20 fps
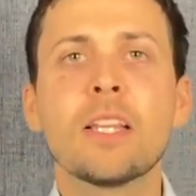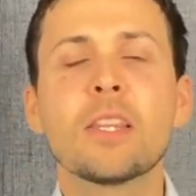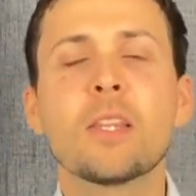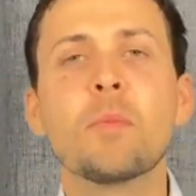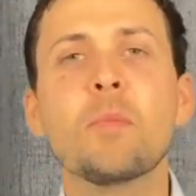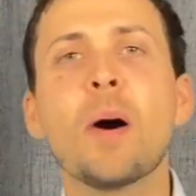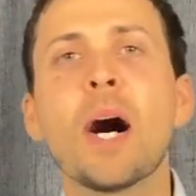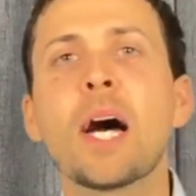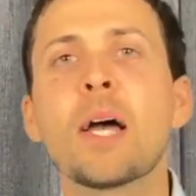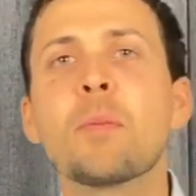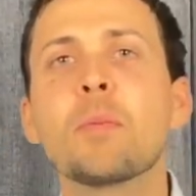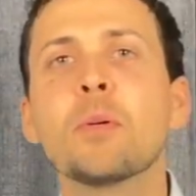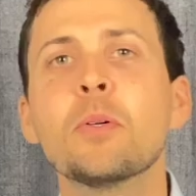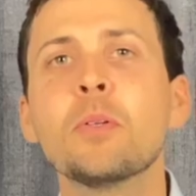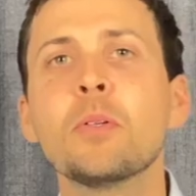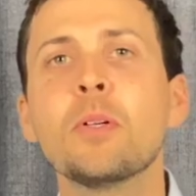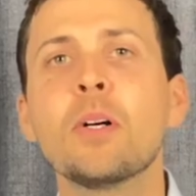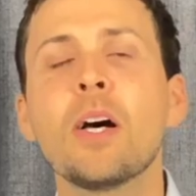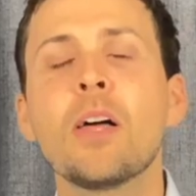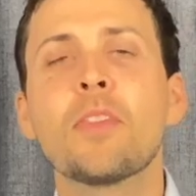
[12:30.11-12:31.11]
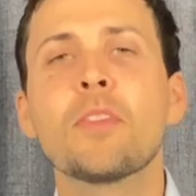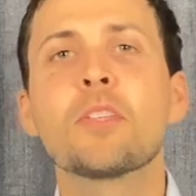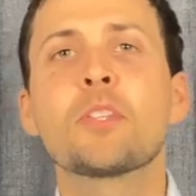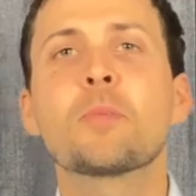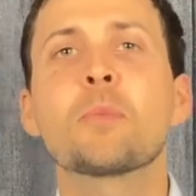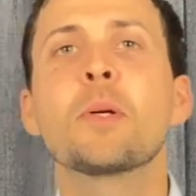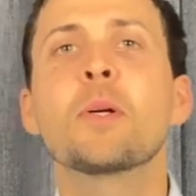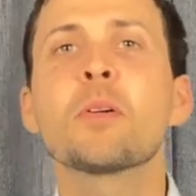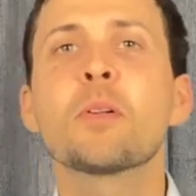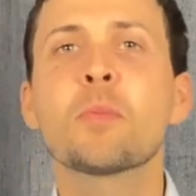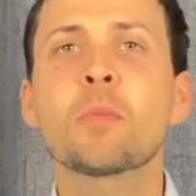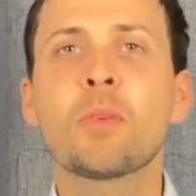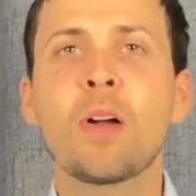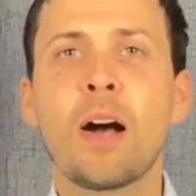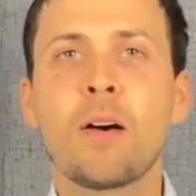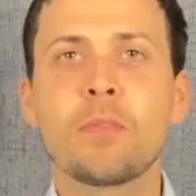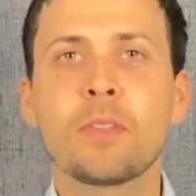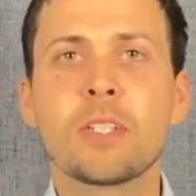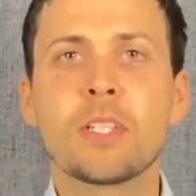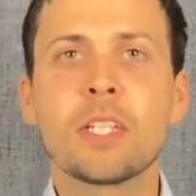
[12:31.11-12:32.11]
the Bible, the Spirit of
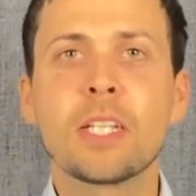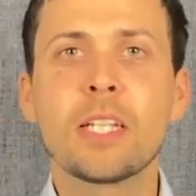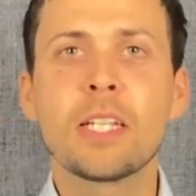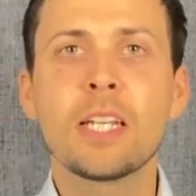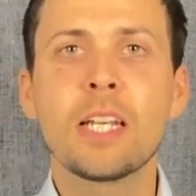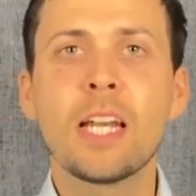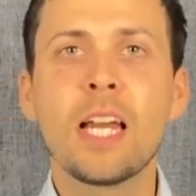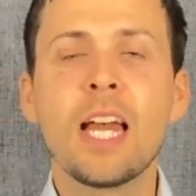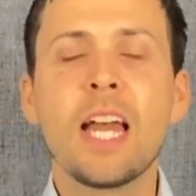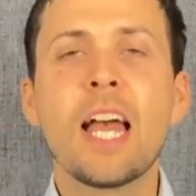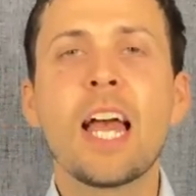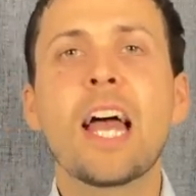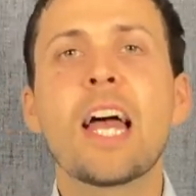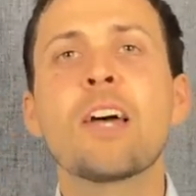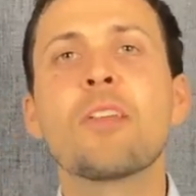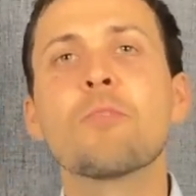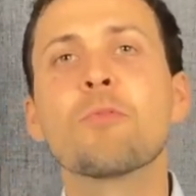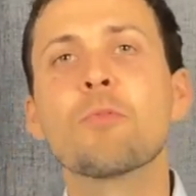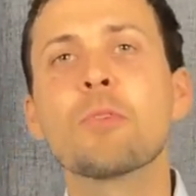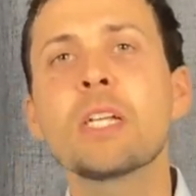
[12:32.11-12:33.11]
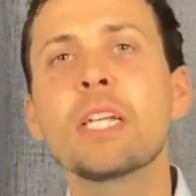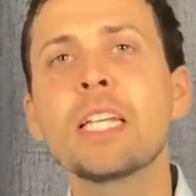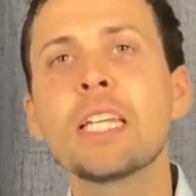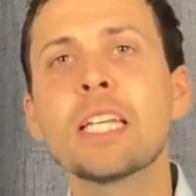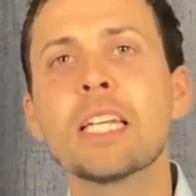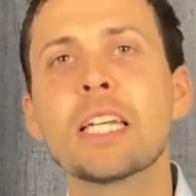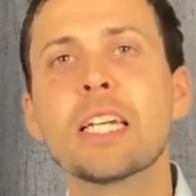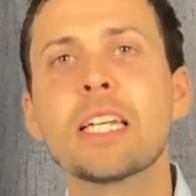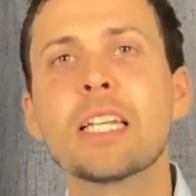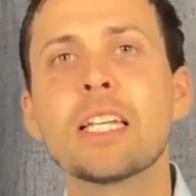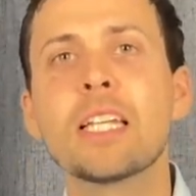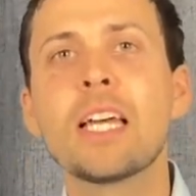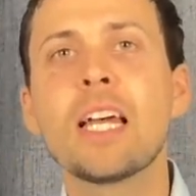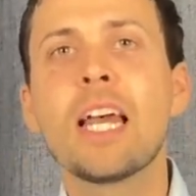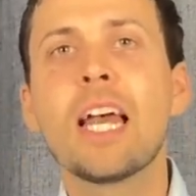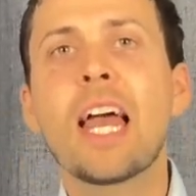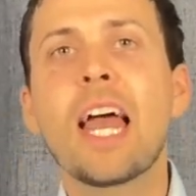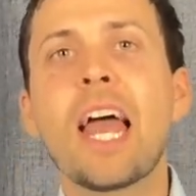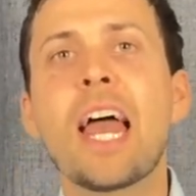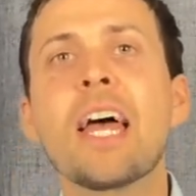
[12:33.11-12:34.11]
prophecy, and reading it
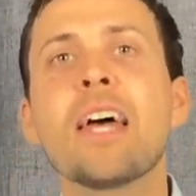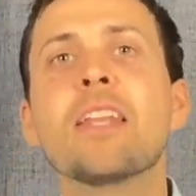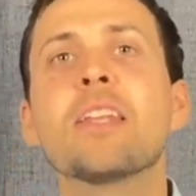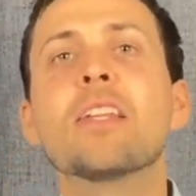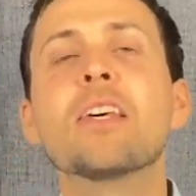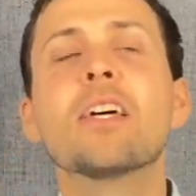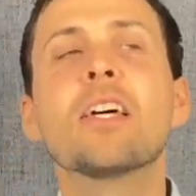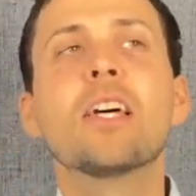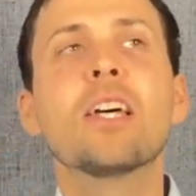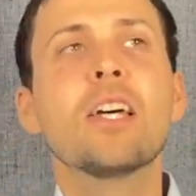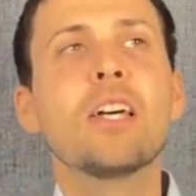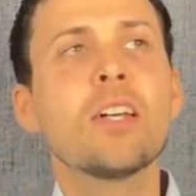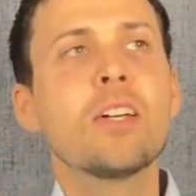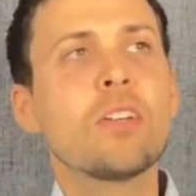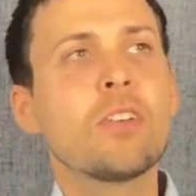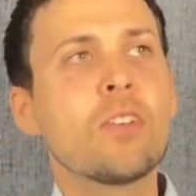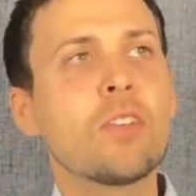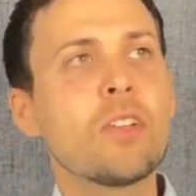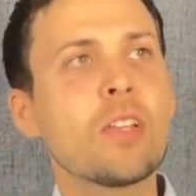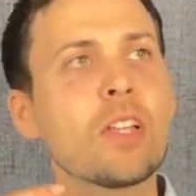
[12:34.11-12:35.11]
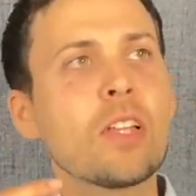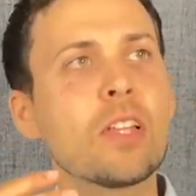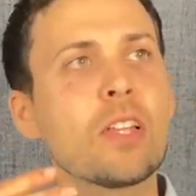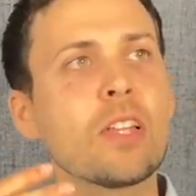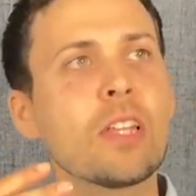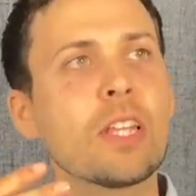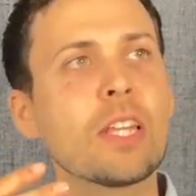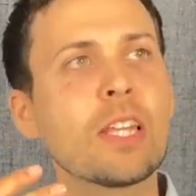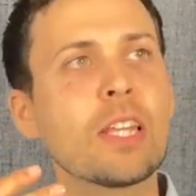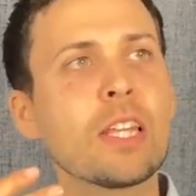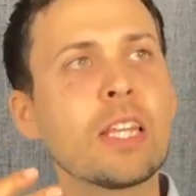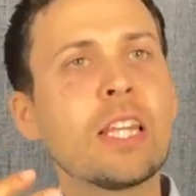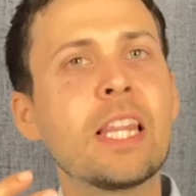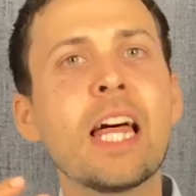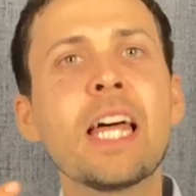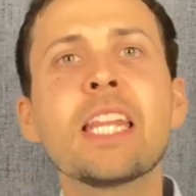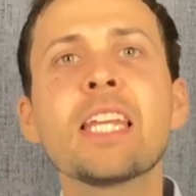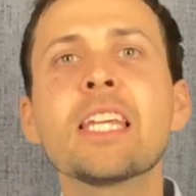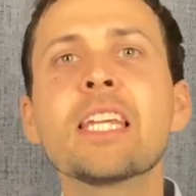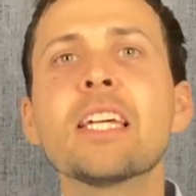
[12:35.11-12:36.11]
and
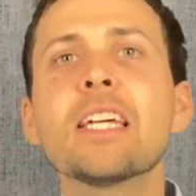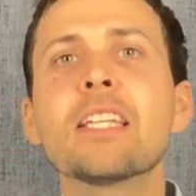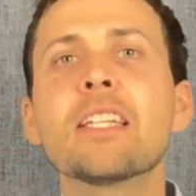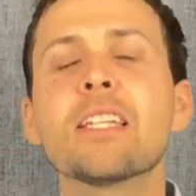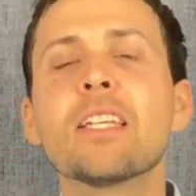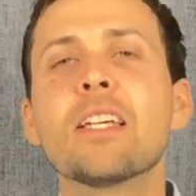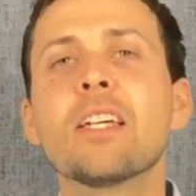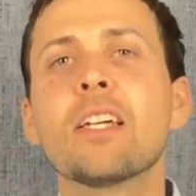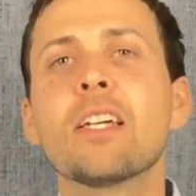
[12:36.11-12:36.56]
letting it